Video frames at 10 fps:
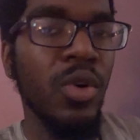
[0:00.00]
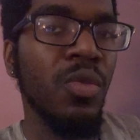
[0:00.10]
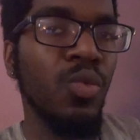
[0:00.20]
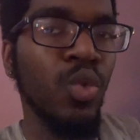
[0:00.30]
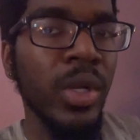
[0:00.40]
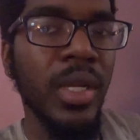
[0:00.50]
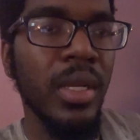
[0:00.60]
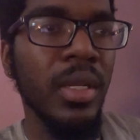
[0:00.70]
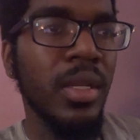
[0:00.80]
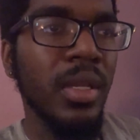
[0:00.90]
don't
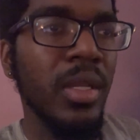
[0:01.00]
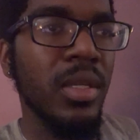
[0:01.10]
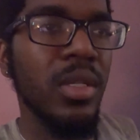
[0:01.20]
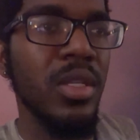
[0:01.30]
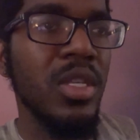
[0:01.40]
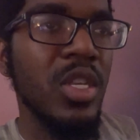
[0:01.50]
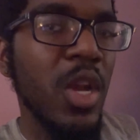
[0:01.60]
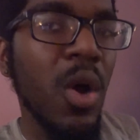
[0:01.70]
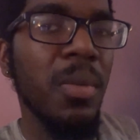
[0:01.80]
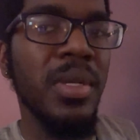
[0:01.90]
really
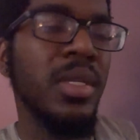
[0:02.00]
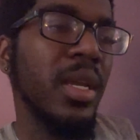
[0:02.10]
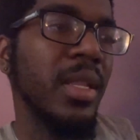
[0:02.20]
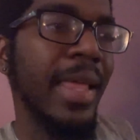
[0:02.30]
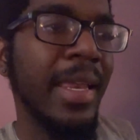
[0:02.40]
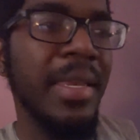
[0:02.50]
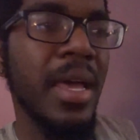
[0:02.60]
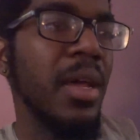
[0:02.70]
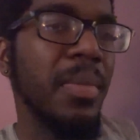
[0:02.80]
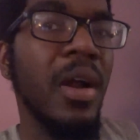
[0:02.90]
know, but saying
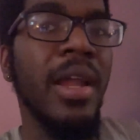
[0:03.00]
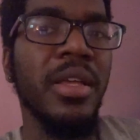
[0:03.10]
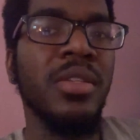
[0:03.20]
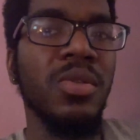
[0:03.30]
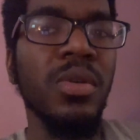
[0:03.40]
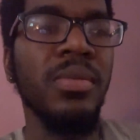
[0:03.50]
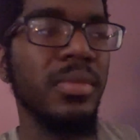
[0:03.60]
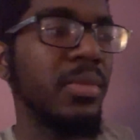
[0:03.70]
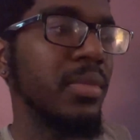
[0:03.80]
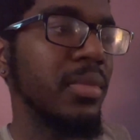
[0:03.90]
like nut up, all right, that's
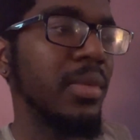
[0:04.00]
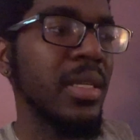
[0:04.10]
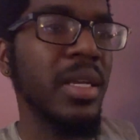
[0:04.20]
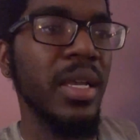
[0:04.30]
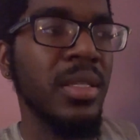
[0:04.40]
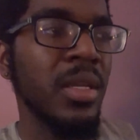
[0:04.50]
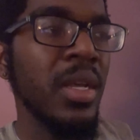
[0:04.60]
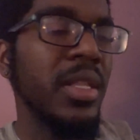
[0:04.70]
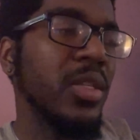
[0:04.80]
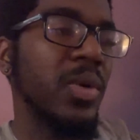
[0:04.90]
cool, that's nice.